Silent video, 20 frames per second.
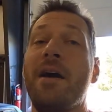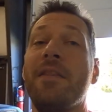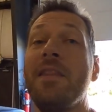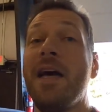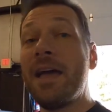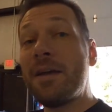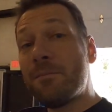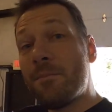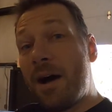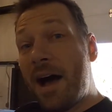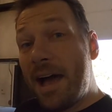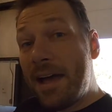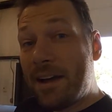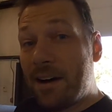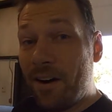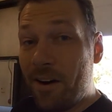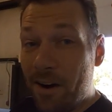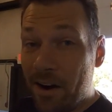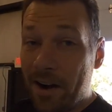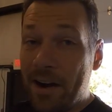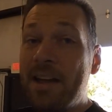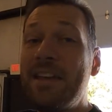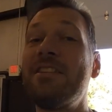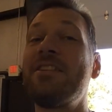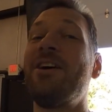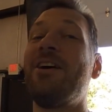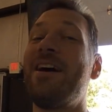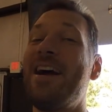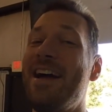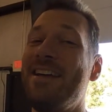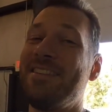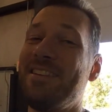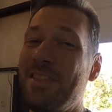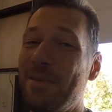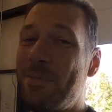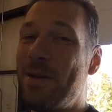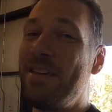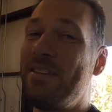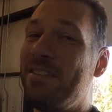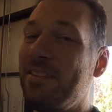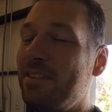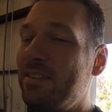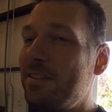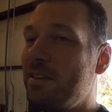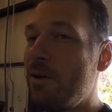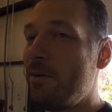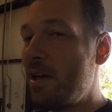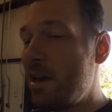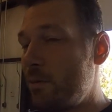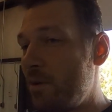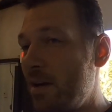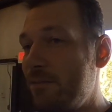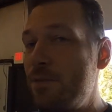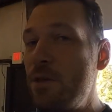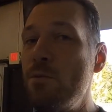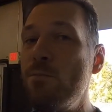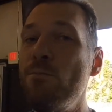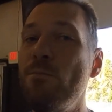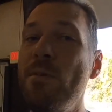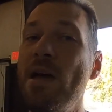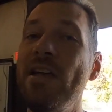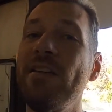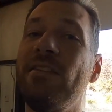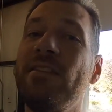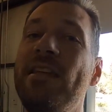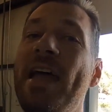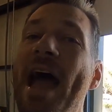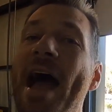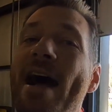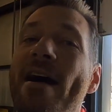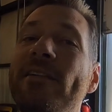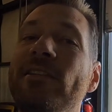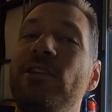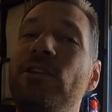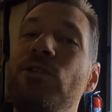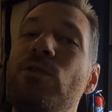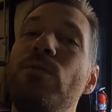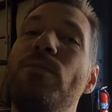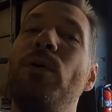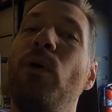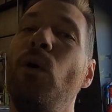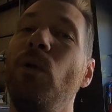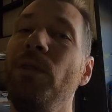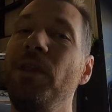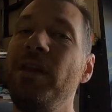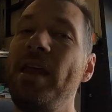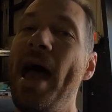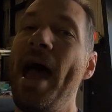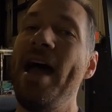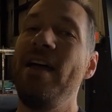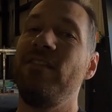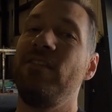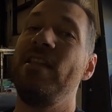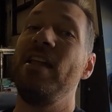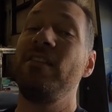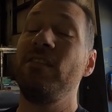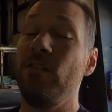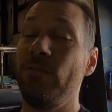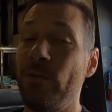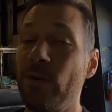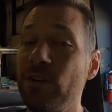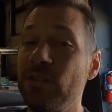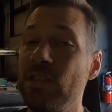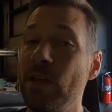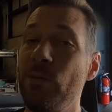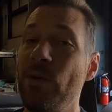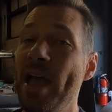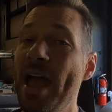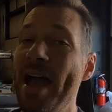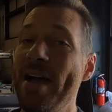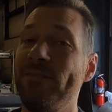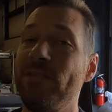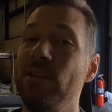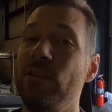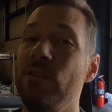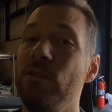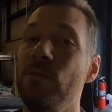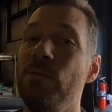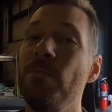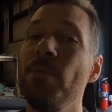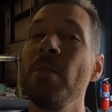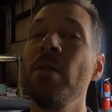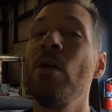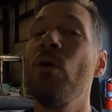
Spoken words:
Unlike my car, his car has all the pieces. So anyway, if you missed how to pull the dash, that's the first thing we have to do.